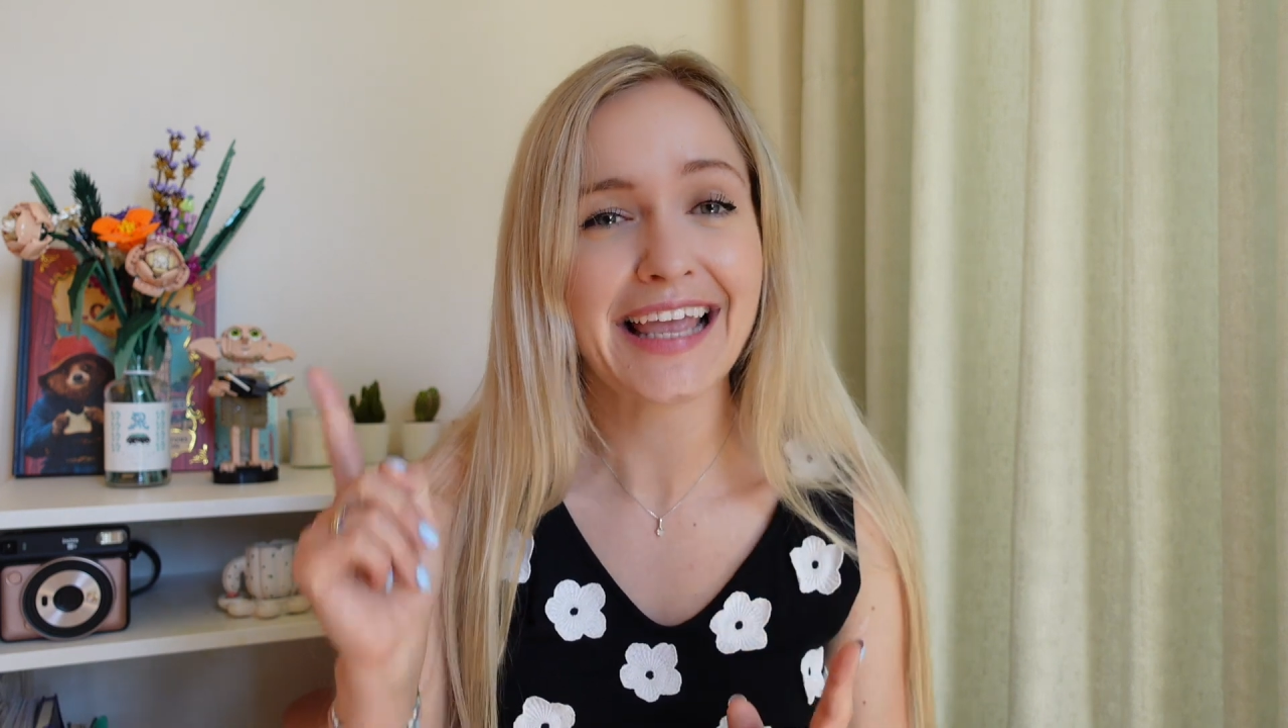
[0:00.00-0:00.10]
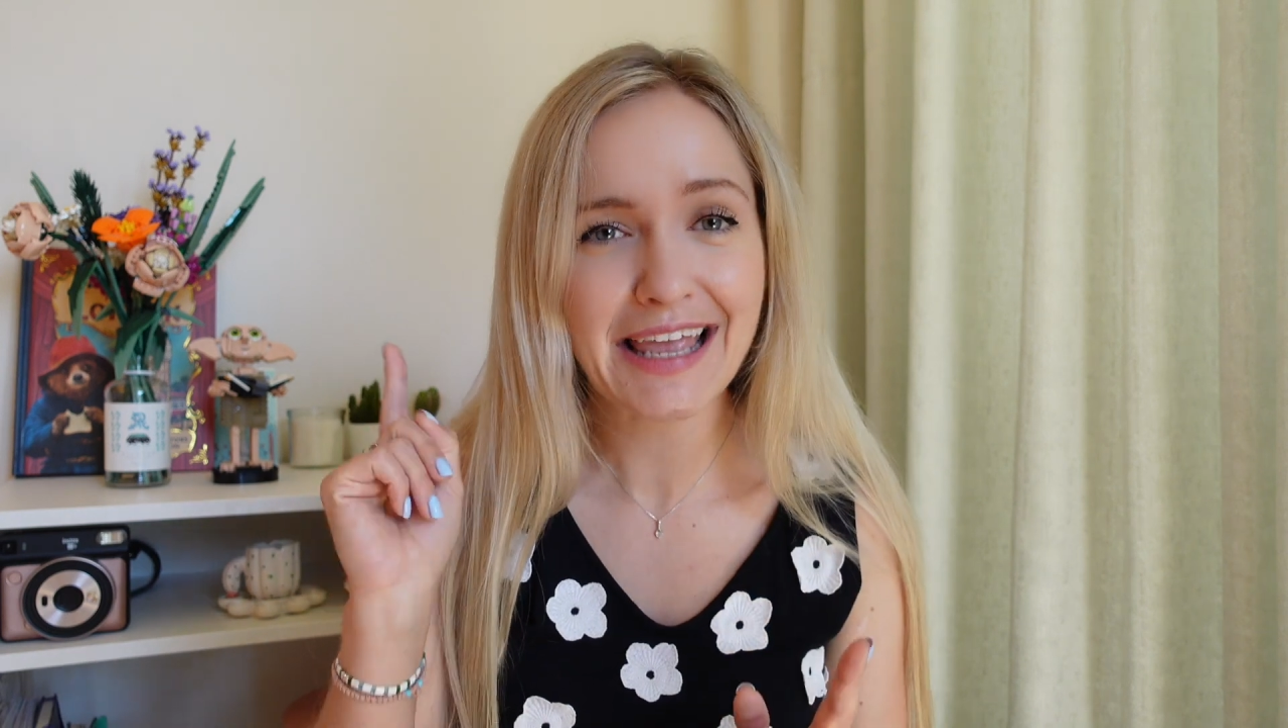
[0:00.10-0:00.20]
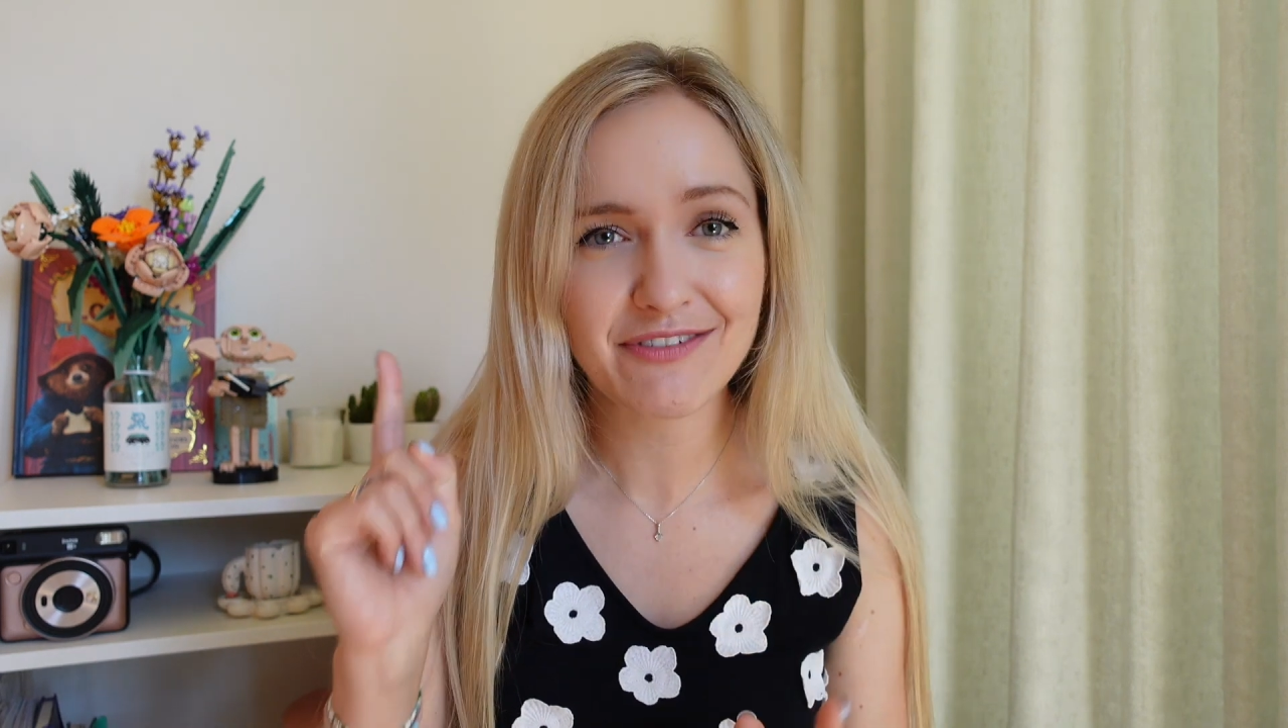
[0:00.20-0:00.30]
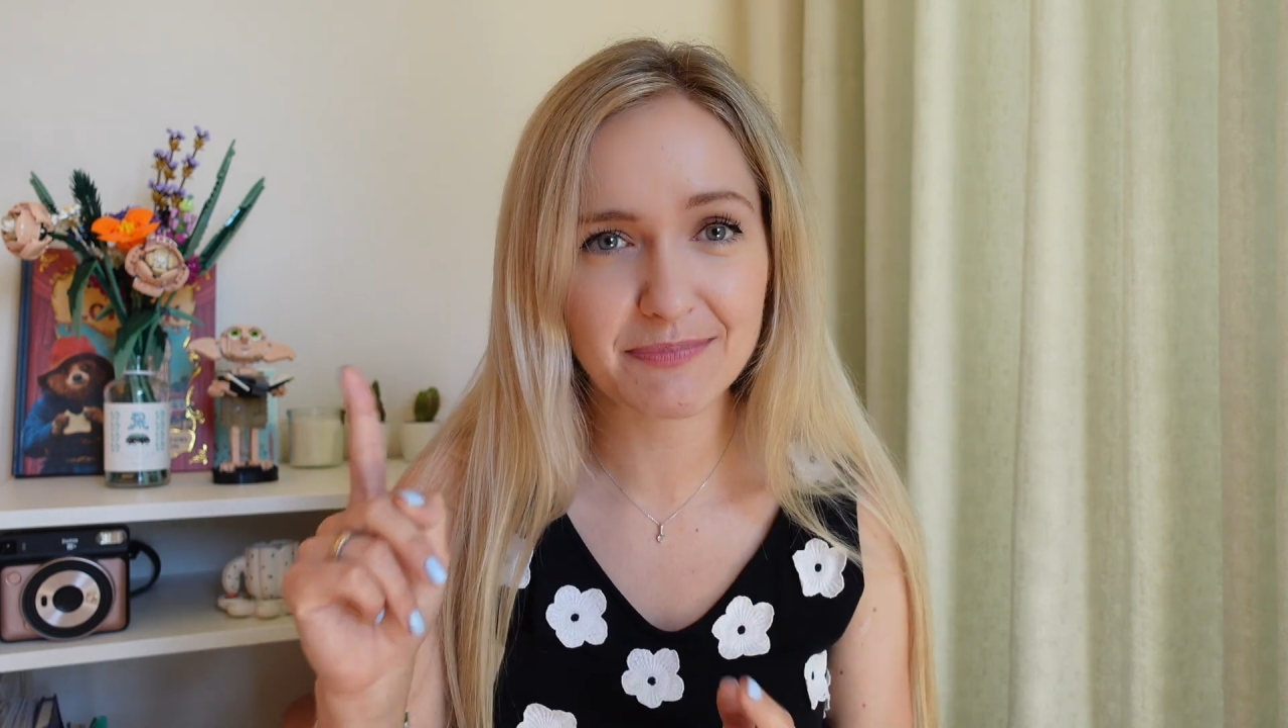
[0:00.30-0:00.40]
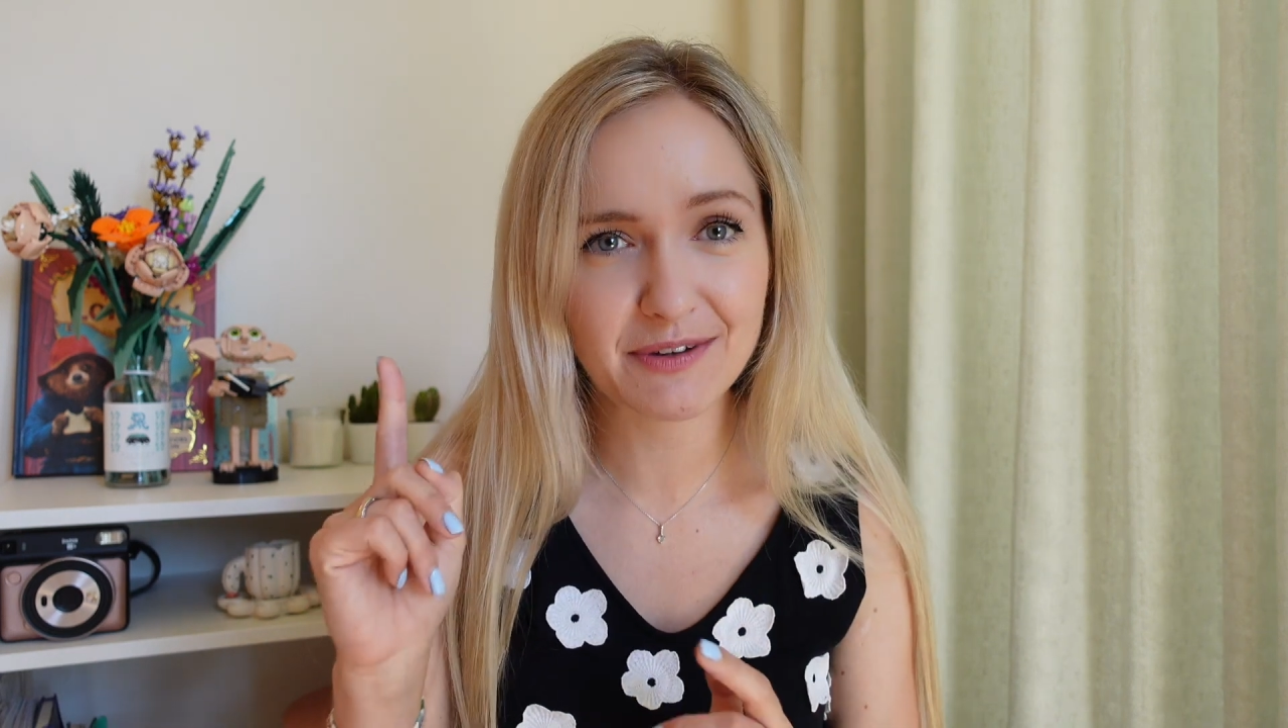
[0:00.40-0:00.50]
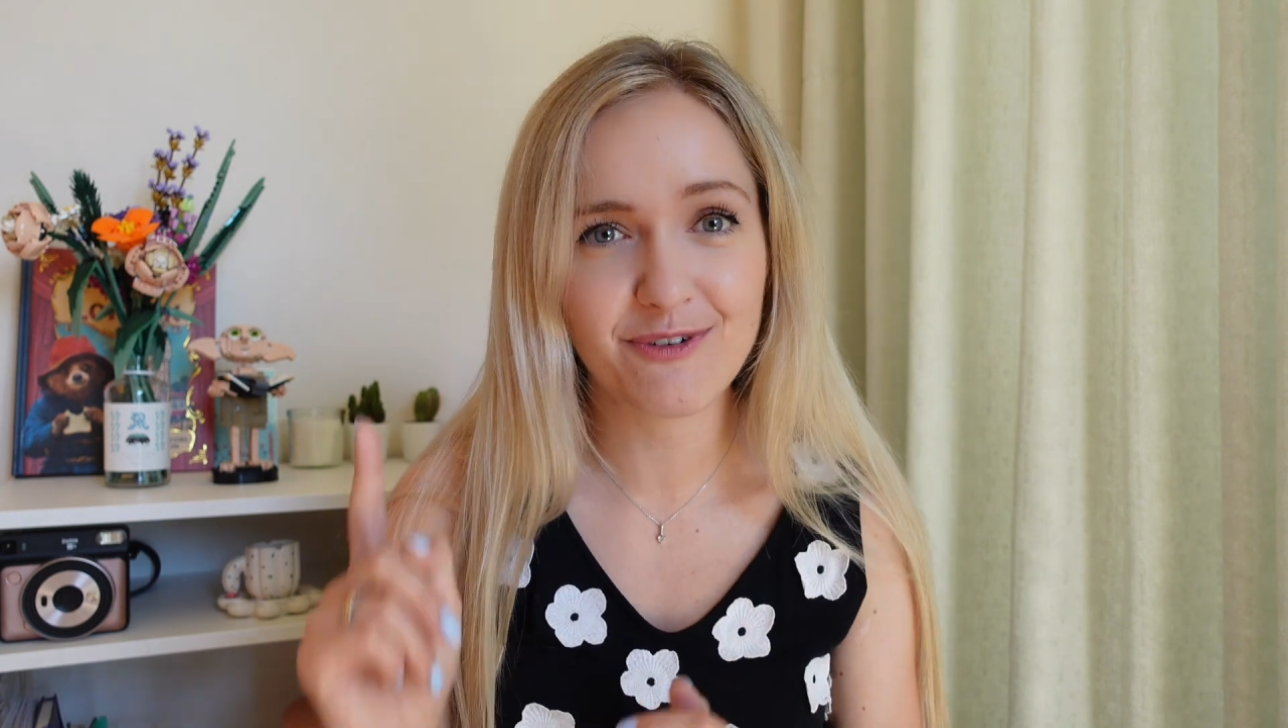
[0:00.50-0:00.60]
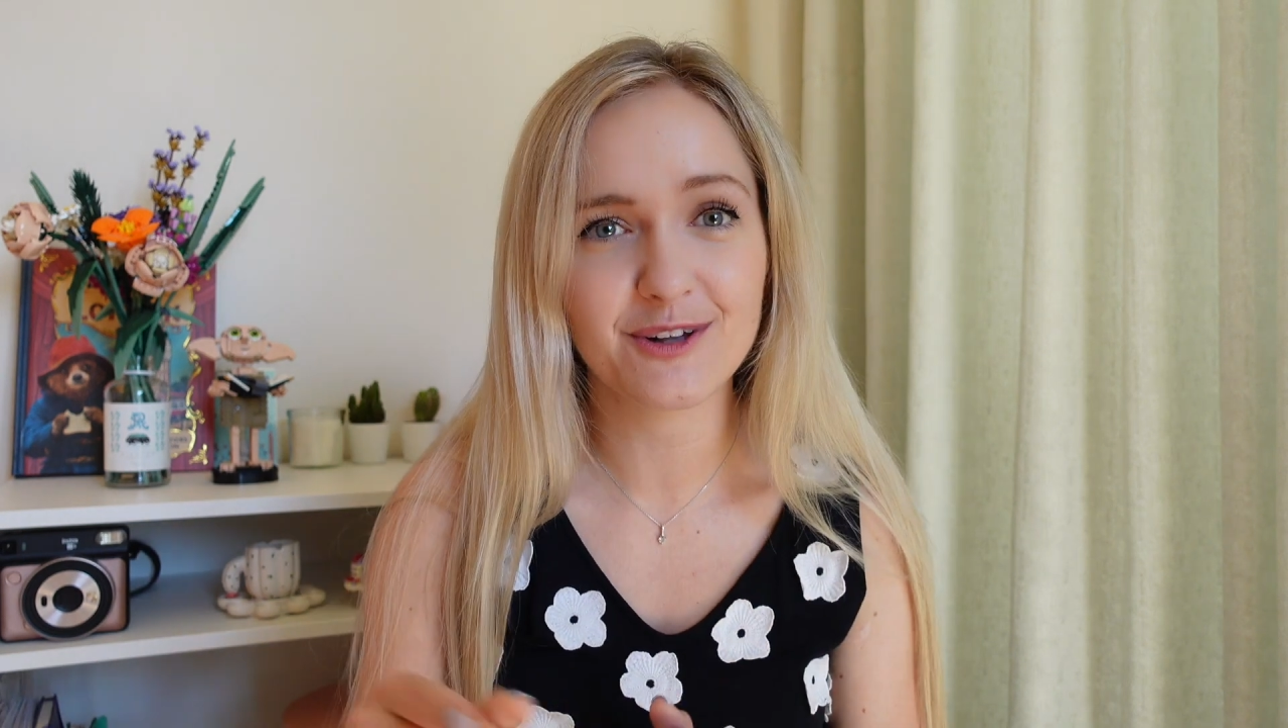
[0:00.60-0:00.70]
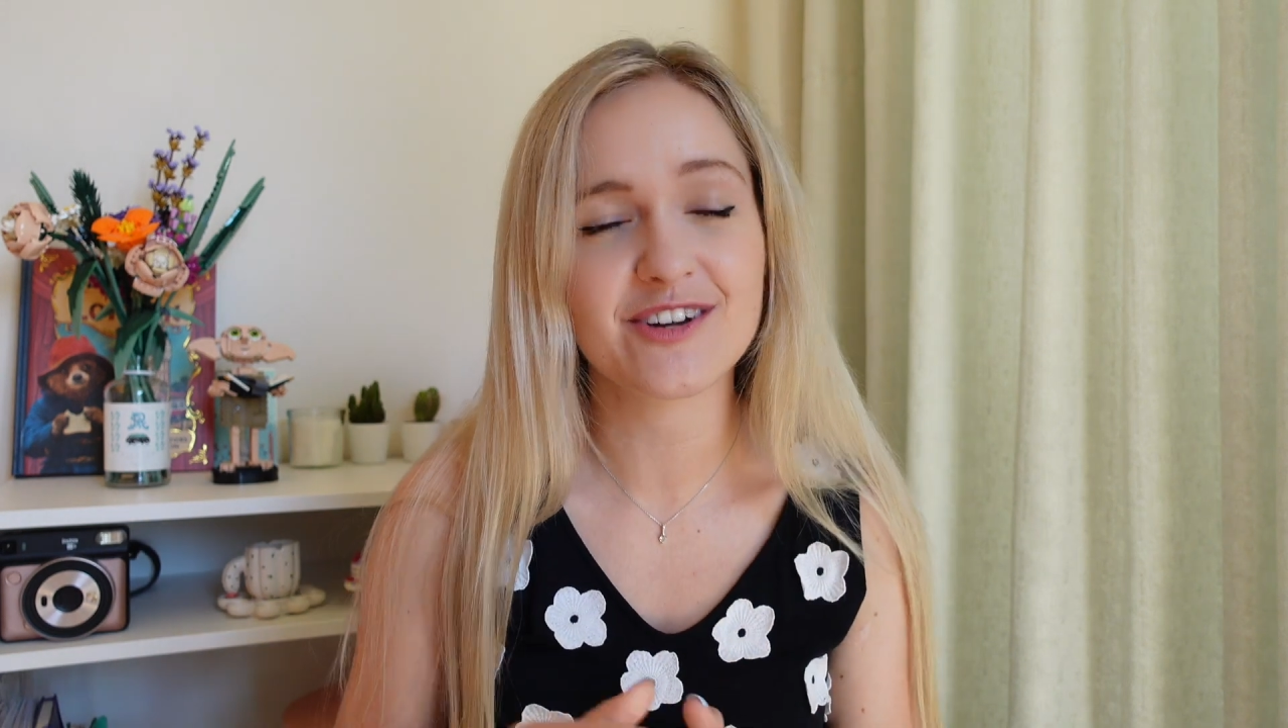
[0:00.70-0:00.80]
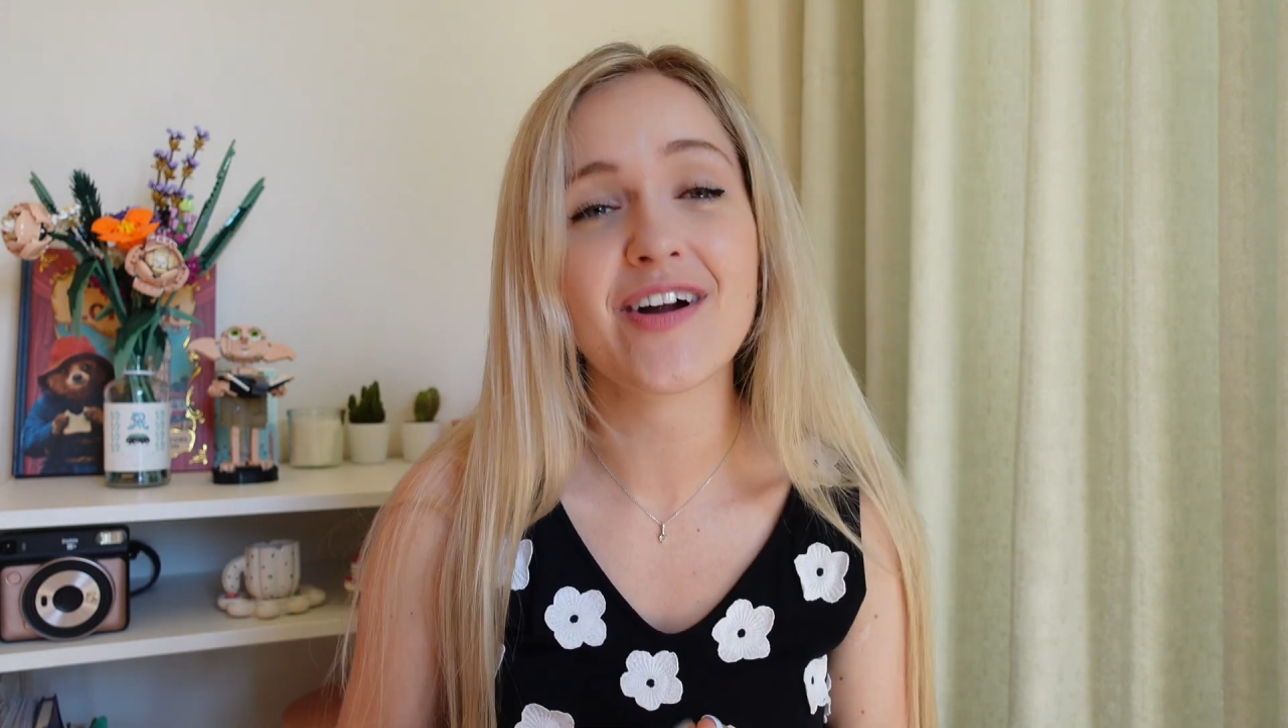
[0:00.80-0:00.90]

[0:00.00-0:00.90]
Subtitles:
even before they